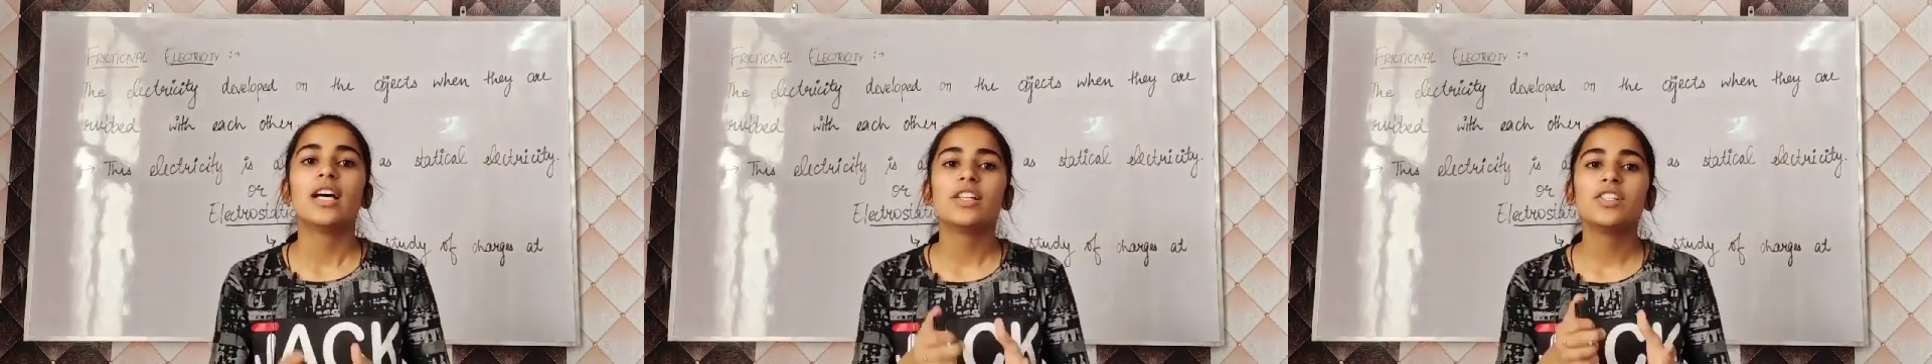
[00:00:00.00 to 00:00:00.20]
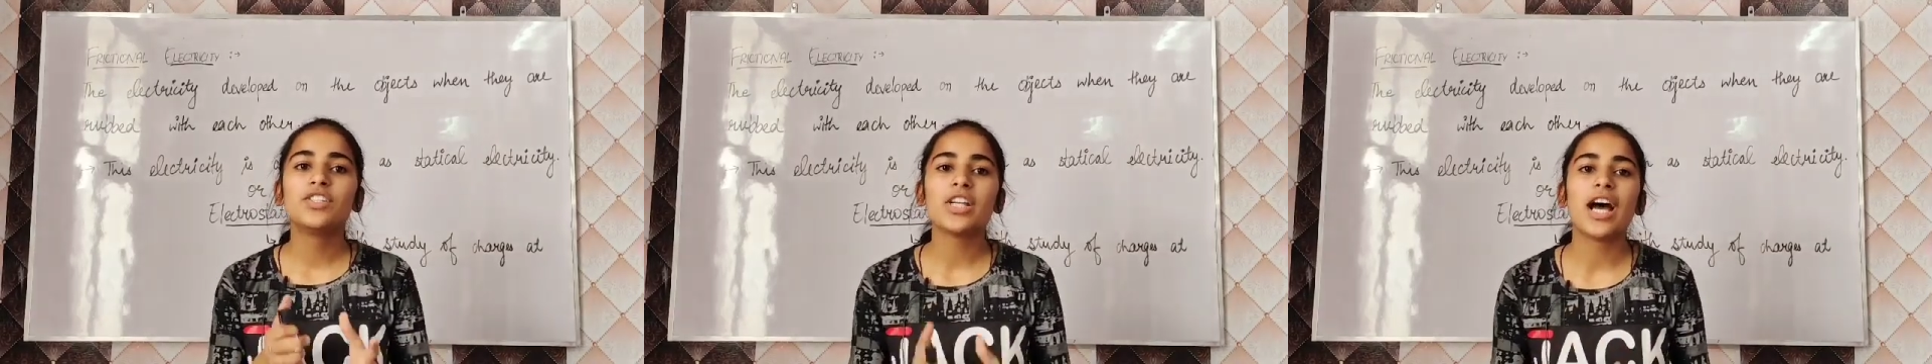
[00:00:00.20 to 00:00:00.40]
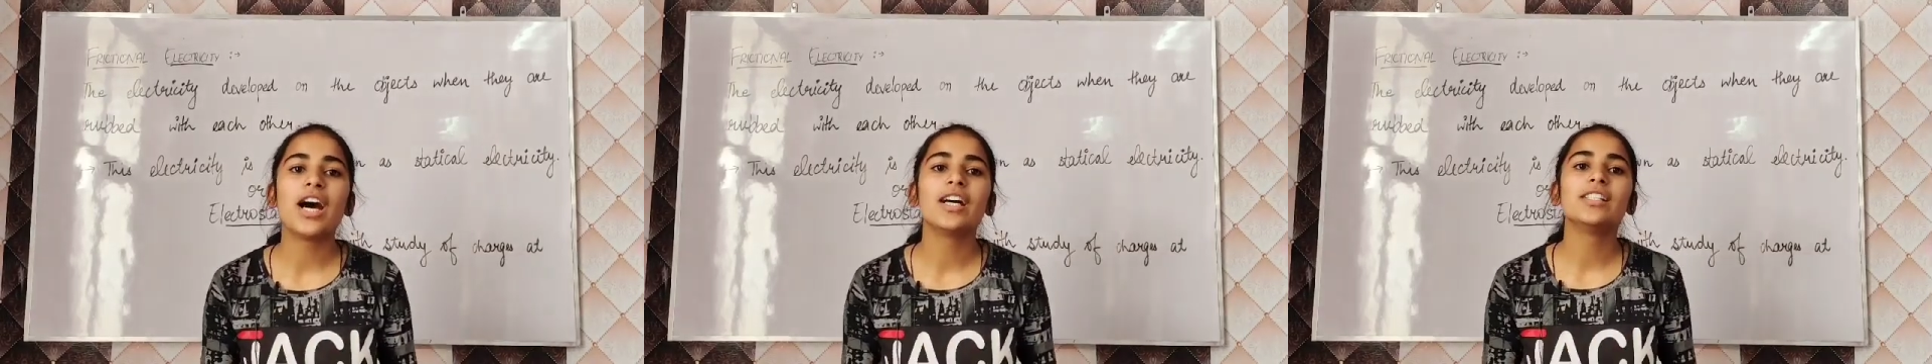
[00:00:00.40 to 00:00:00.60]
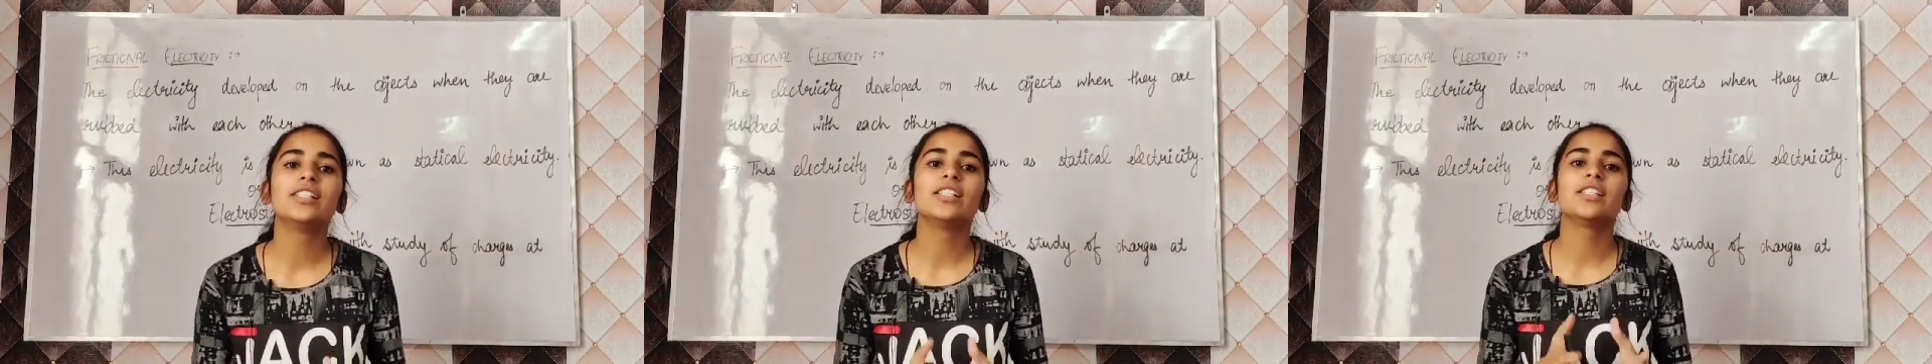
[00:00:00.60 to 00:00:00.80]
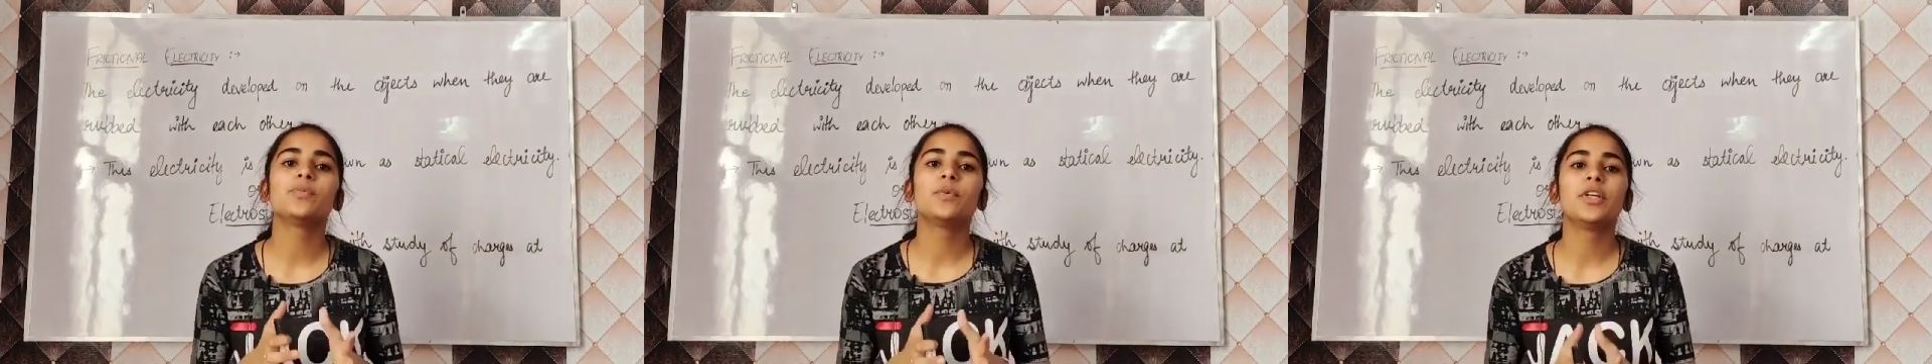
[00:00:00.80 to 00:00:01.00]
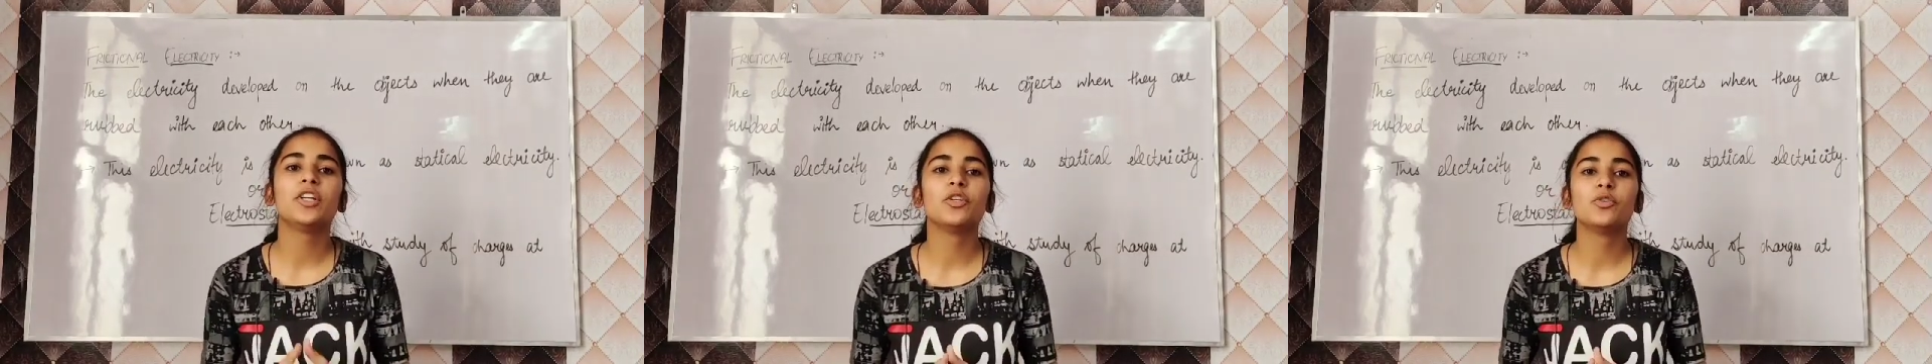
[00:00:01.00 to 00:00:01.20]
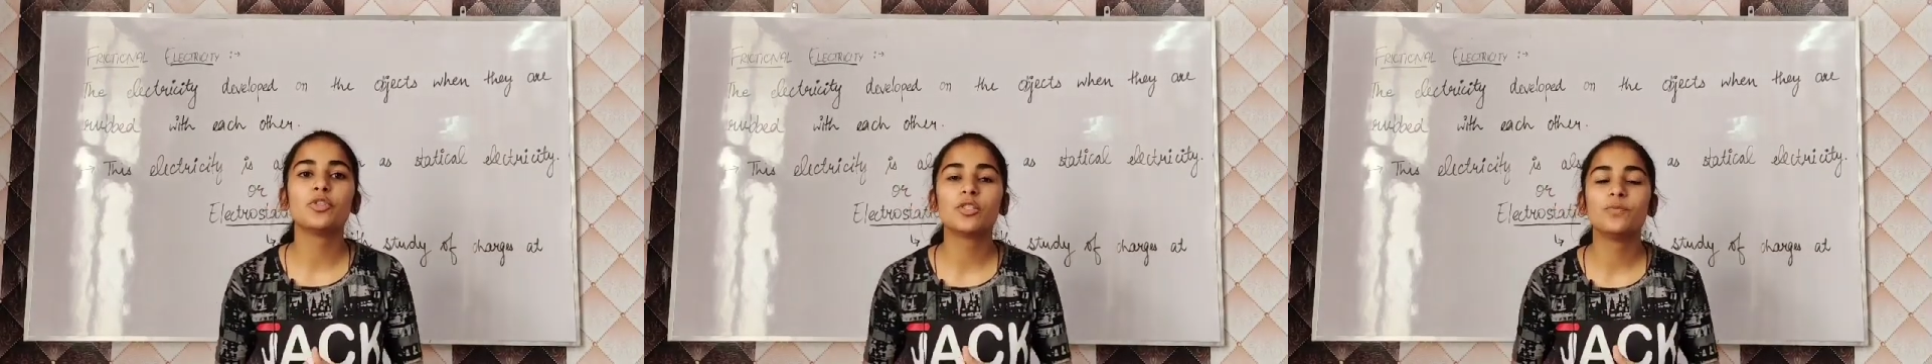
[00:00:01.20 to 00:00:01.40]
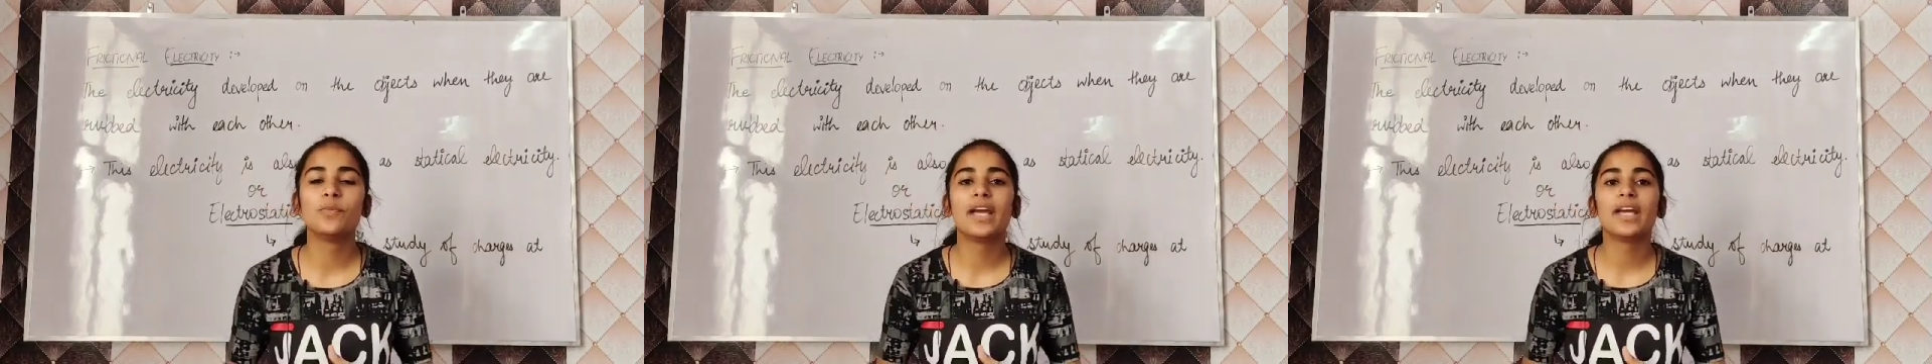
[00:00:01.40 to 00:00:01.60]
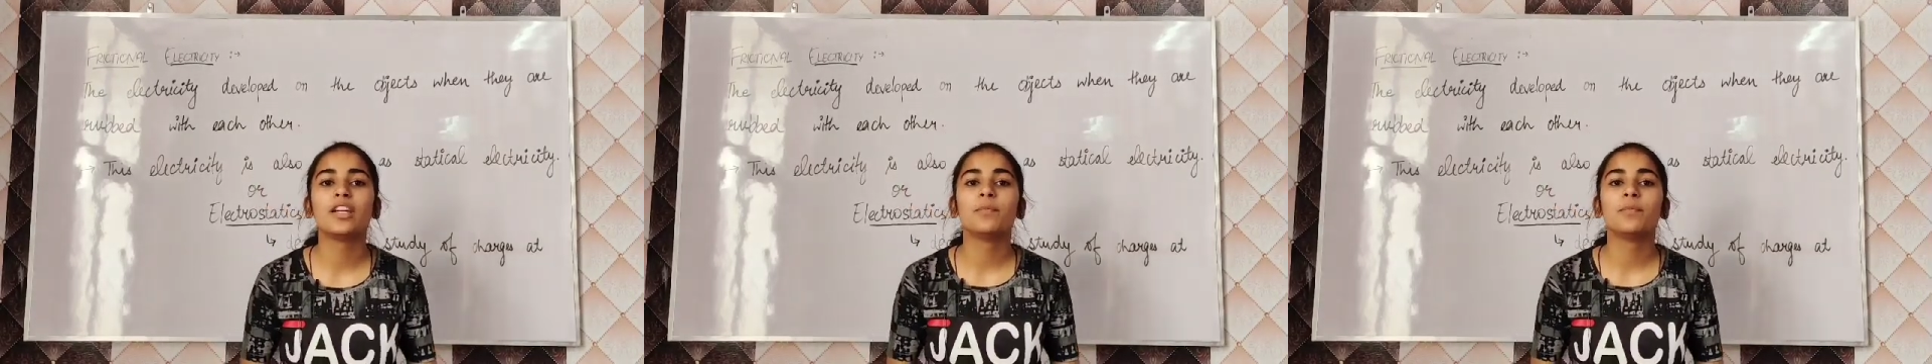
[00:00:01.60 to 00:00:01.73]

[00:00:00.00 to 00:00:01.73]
A charge is produced by